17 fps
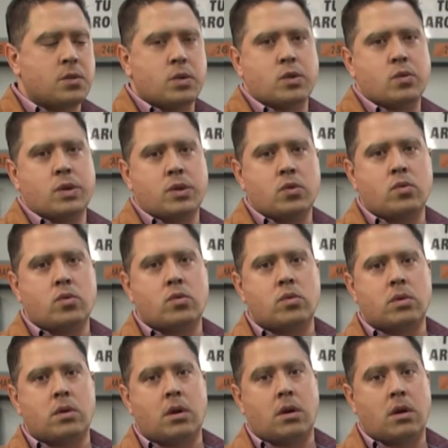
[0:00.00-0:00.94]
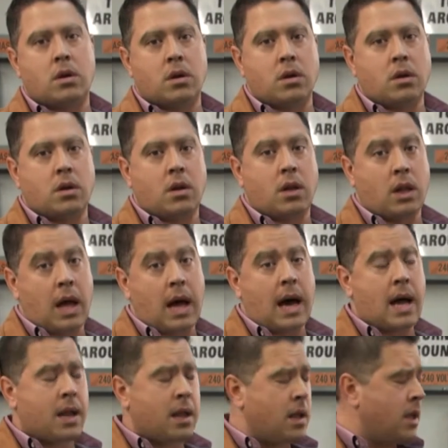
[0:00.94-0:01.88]
which we do a
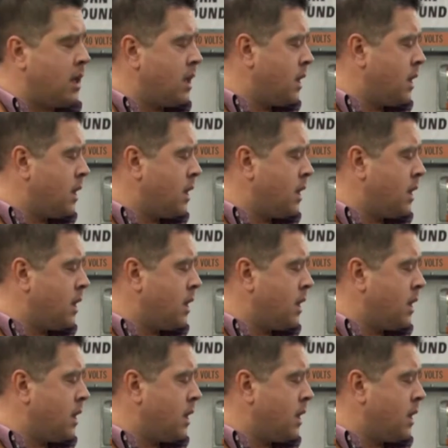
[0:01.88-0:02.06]
lot,